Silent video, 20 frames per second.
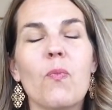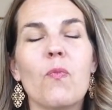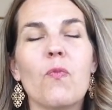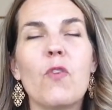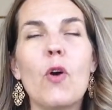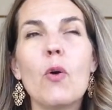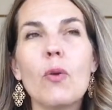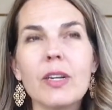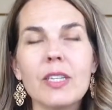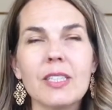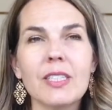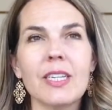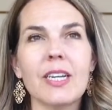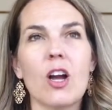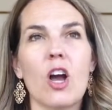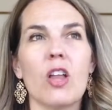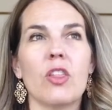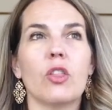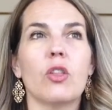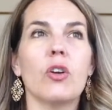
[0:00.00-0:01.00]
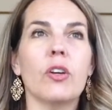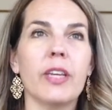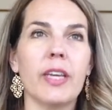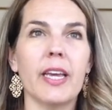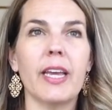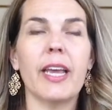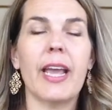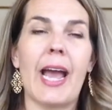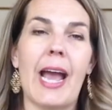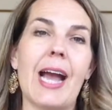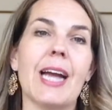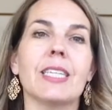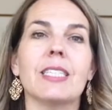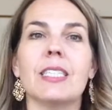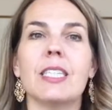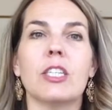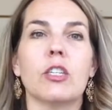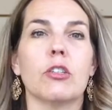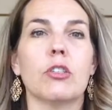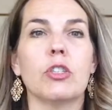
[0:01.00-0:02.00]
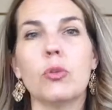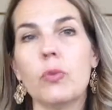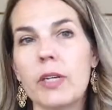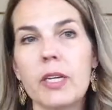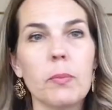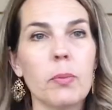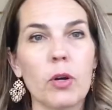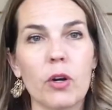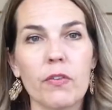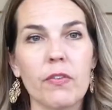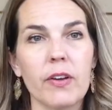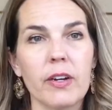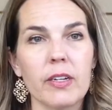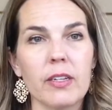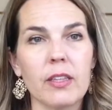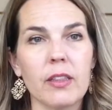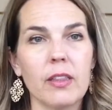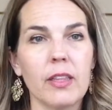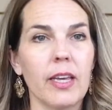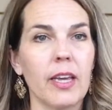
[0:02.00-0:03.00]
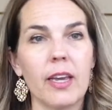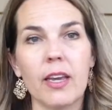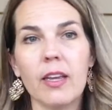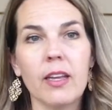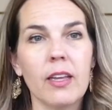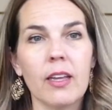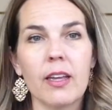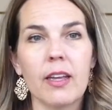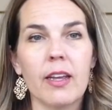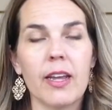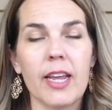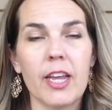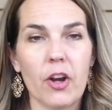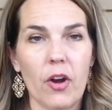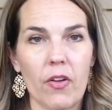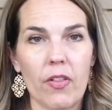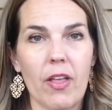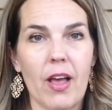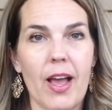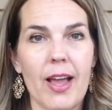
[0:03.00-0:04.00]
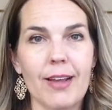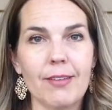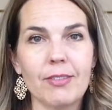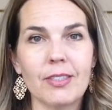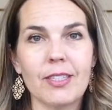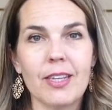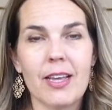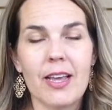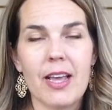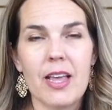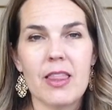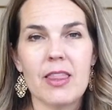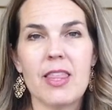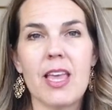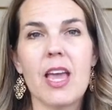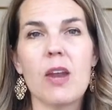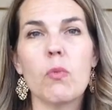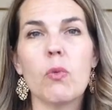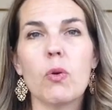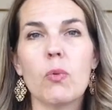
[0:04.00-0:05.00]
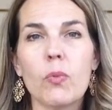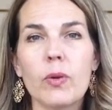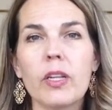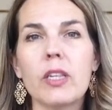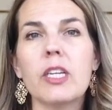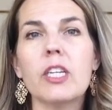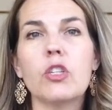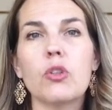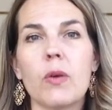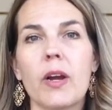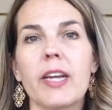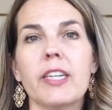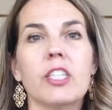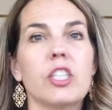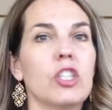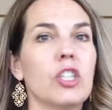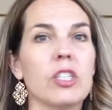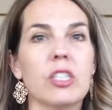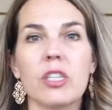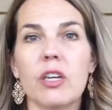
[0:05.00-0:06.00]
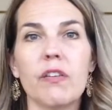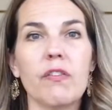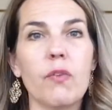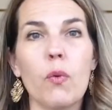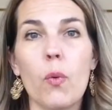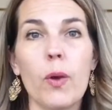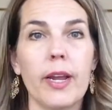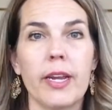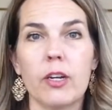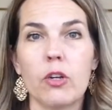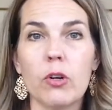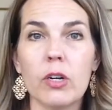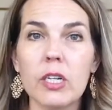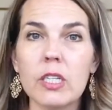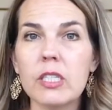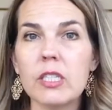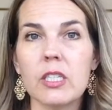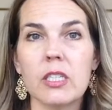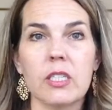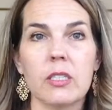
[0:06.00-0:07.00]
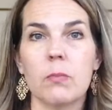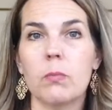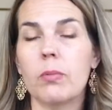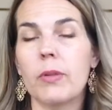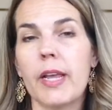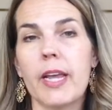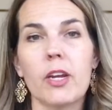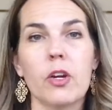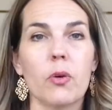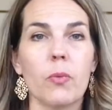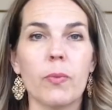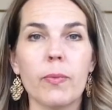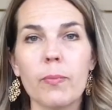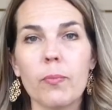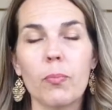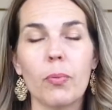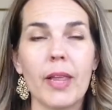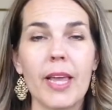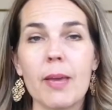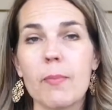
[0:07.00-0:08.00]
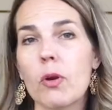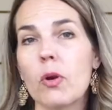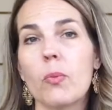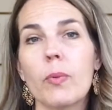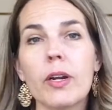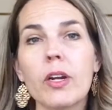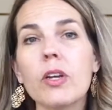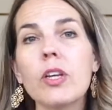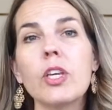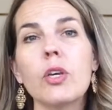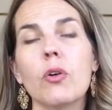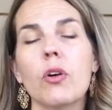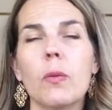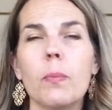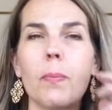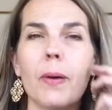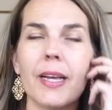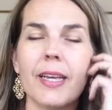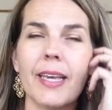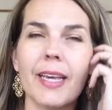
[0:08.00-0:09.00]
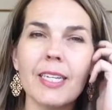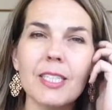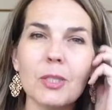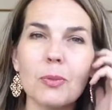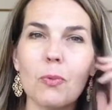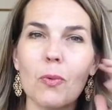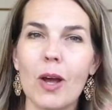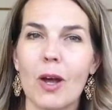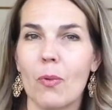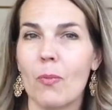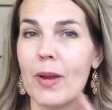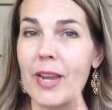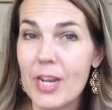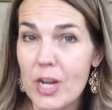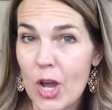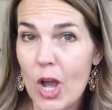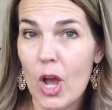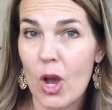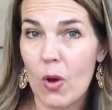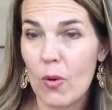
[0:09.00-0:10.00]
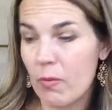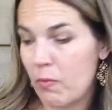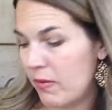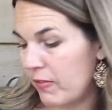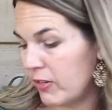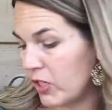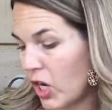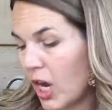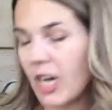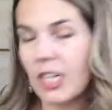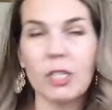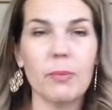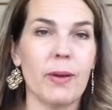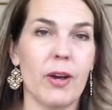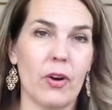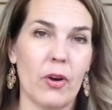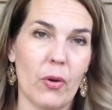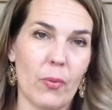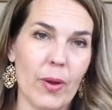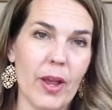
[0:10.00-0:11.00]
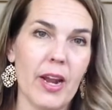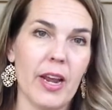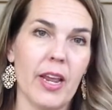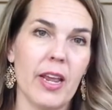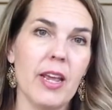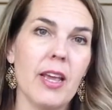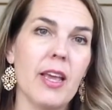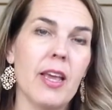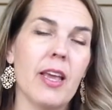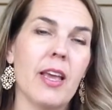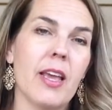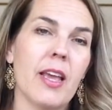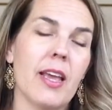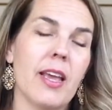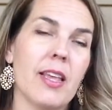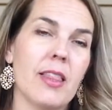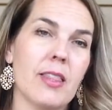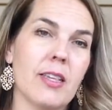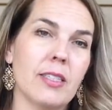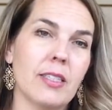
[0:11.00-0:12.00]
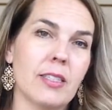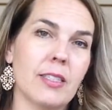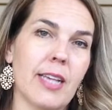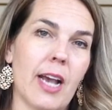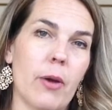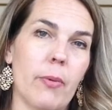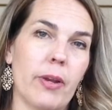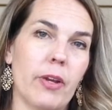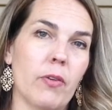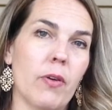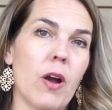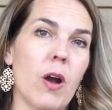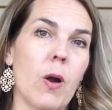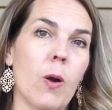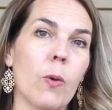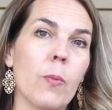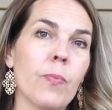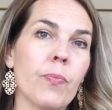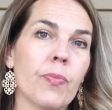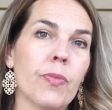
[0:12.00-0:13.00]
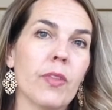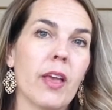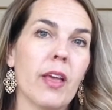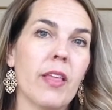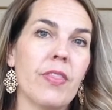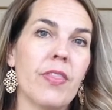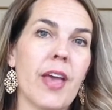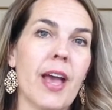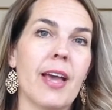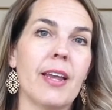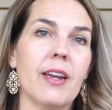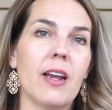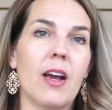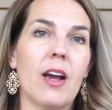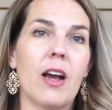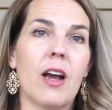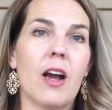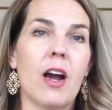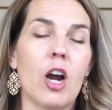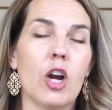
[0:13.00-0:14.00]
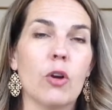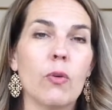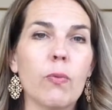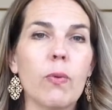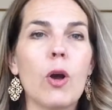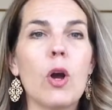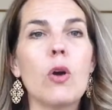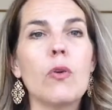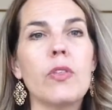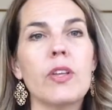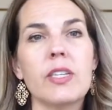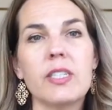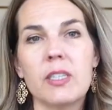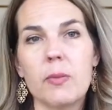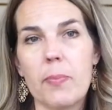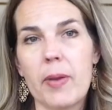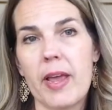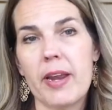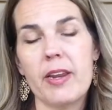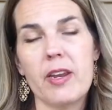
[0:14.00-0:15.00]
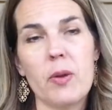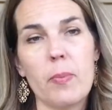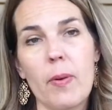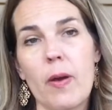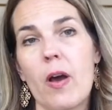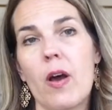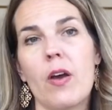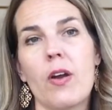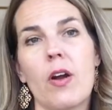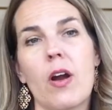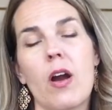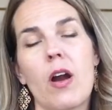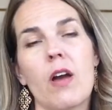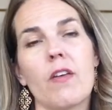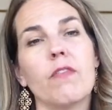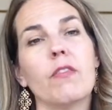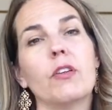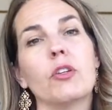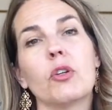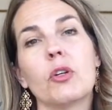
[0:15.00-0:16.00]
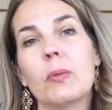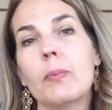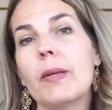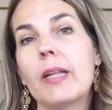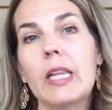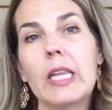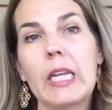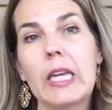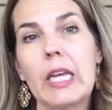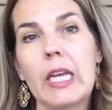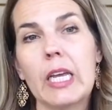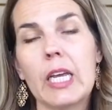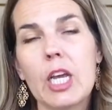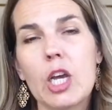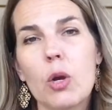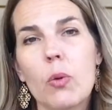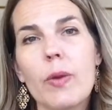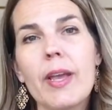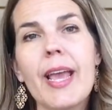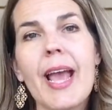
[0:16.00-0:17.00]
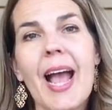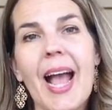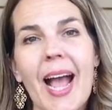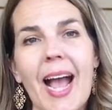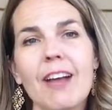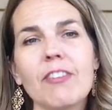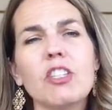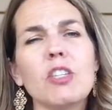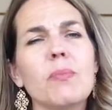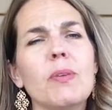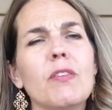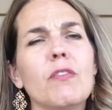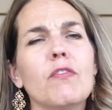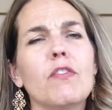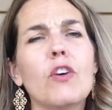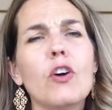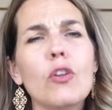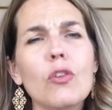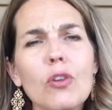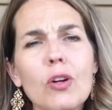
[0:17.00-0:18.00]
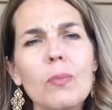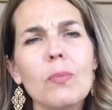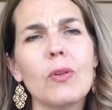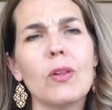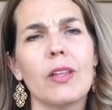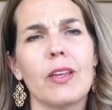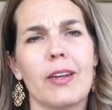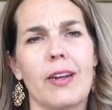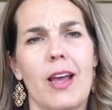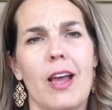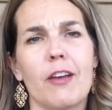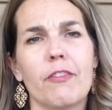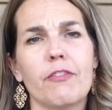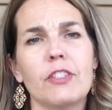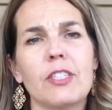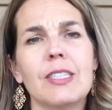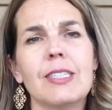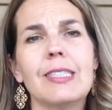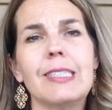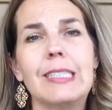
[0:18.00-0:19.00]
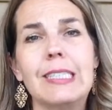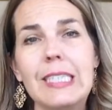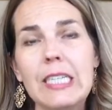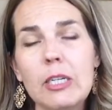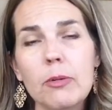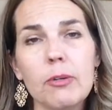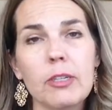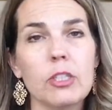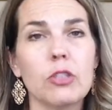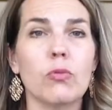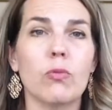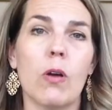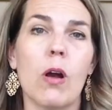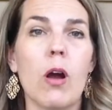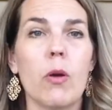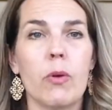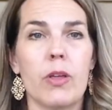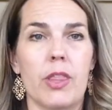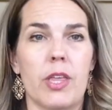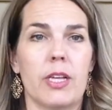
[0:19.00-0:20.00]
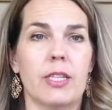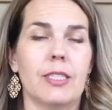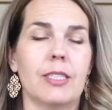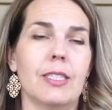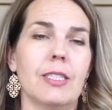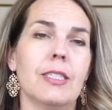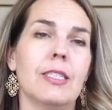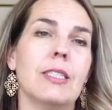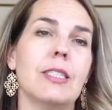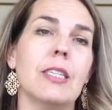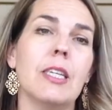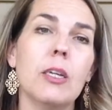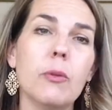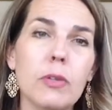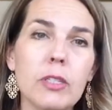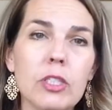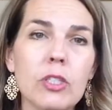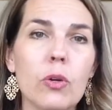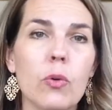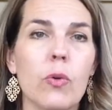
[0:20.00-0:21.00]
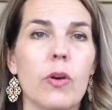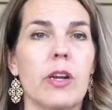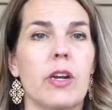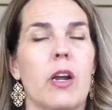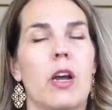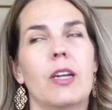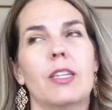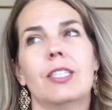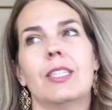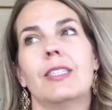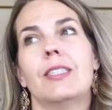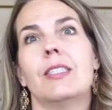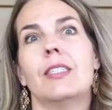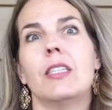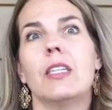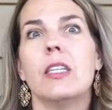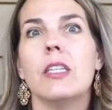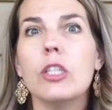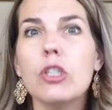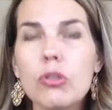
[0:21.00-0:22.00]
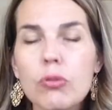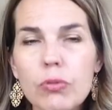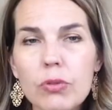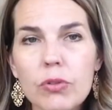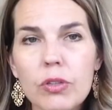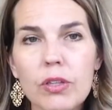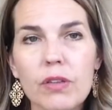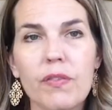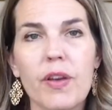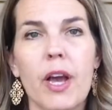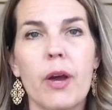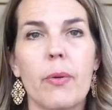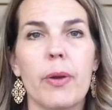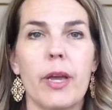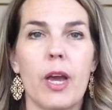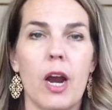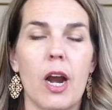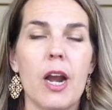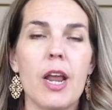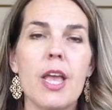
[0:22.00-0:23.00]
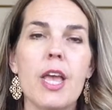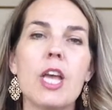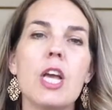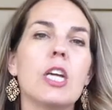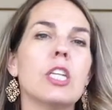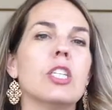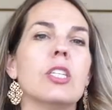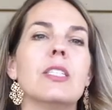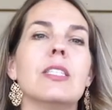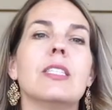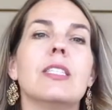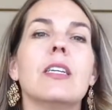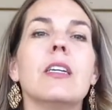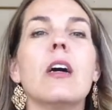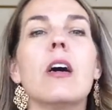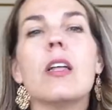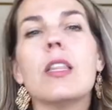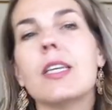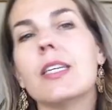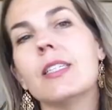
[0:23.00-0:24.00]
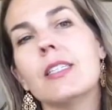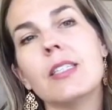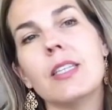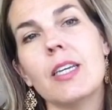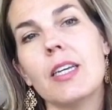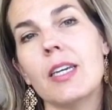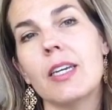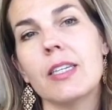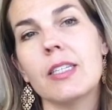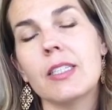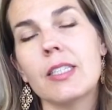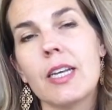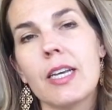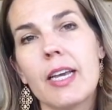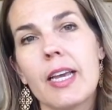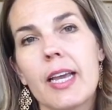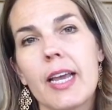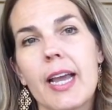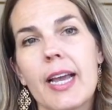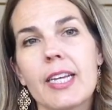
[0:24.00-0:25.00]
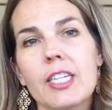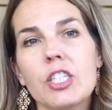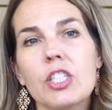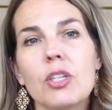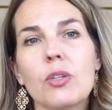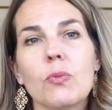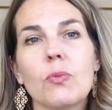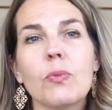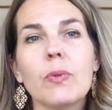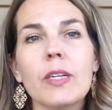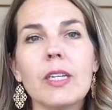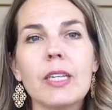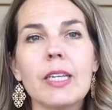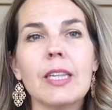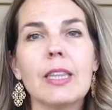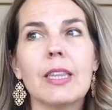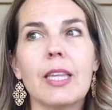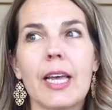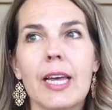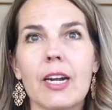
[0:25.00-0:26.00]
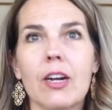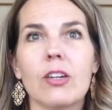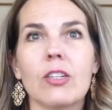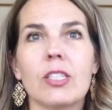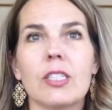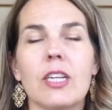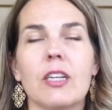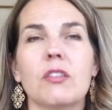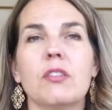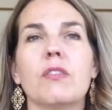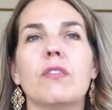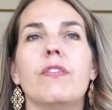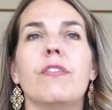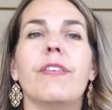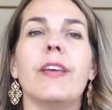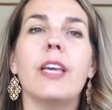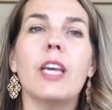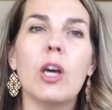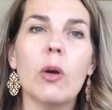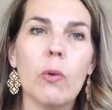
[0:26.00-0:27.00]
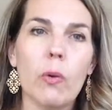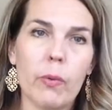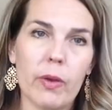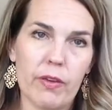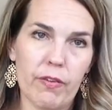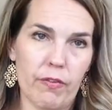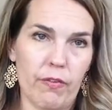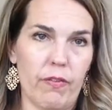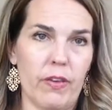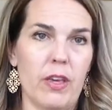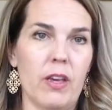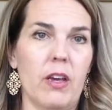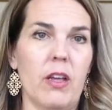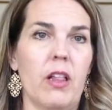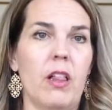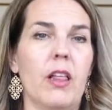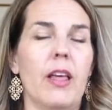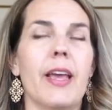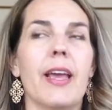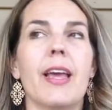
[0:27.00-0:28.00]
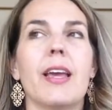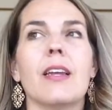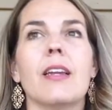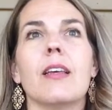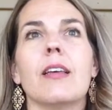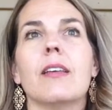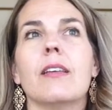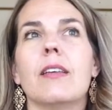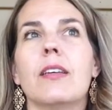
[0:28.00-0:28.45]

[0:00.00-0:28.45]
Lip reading: focusing on looking, acting, or doing perfectly in our lives, then we're really trying to just avoid criticism, blame, or ridicule. But guess what? We know, and we've talked about already in This Is How We Grow, that our growth is dependent upon our vulnerability. We have to be vulnerable enough to see what's wrong with us, to see what's going on, to see the truth of how we are, to see all these things, and to really let ourselves feel what we feel, and,